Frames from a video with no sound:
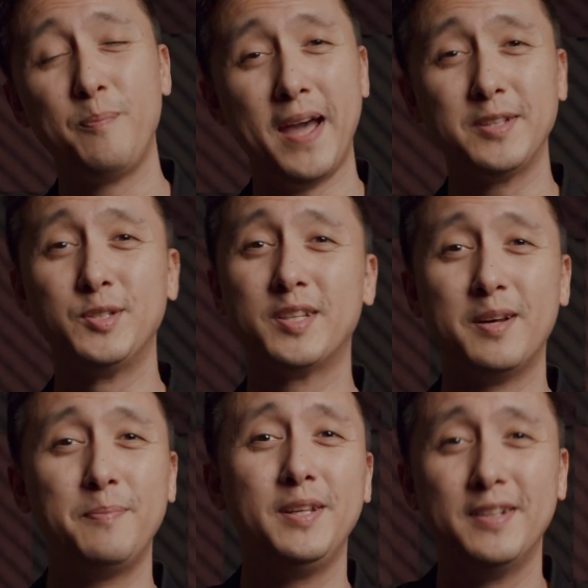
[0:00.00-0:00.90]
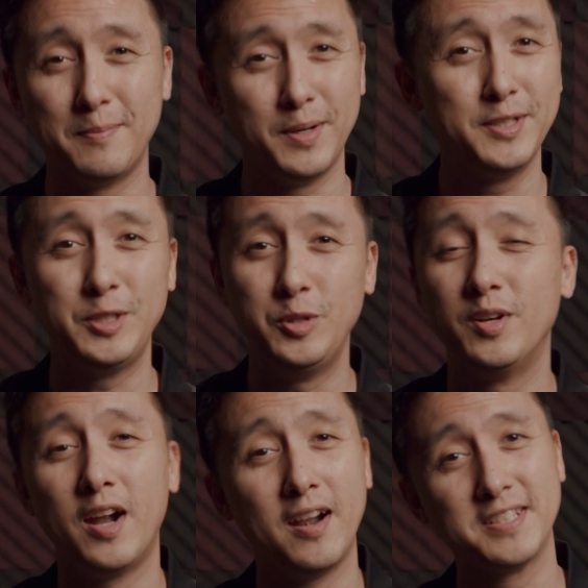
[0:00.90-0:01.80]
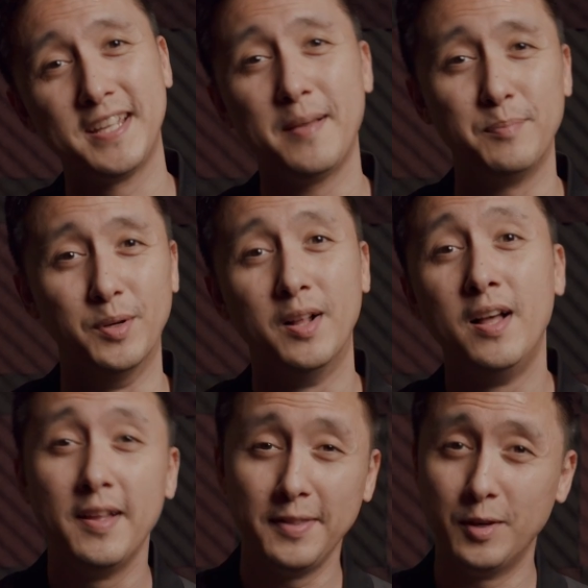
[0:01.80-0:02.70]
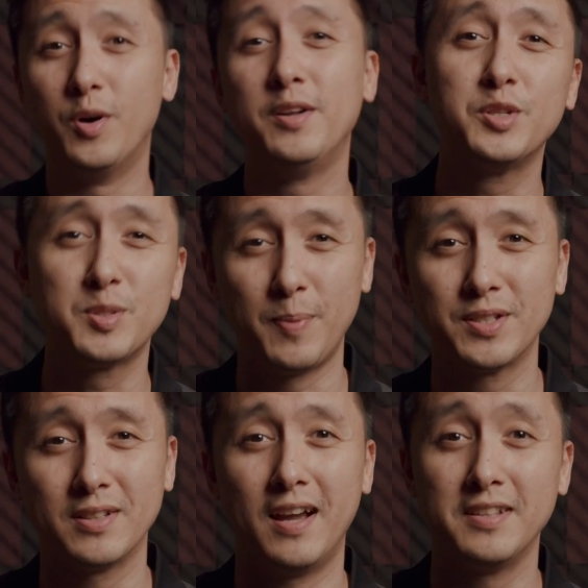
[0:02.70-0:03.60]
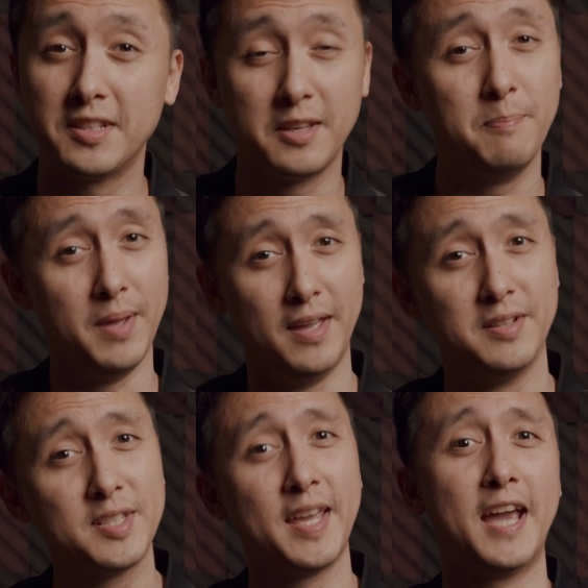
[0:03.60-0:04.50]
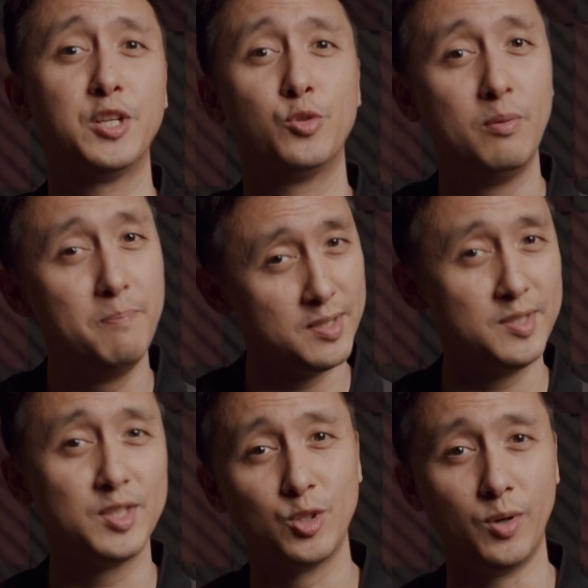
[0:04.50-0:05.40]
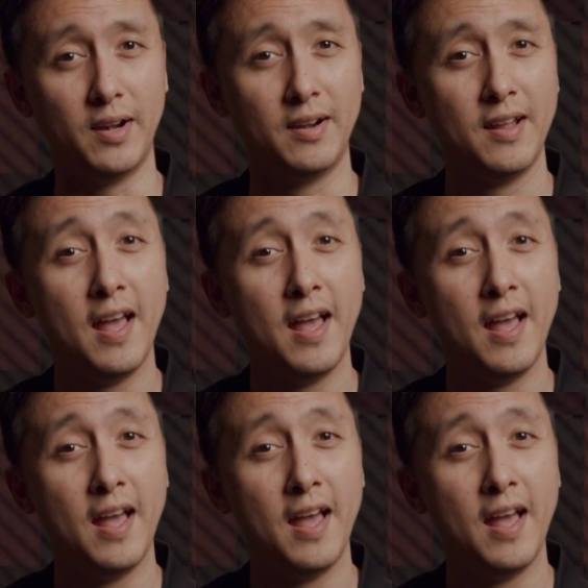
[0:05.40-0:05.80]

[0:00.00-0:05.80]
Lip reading: back to company number 2 in our example, the one who specializes in men's casual business wear.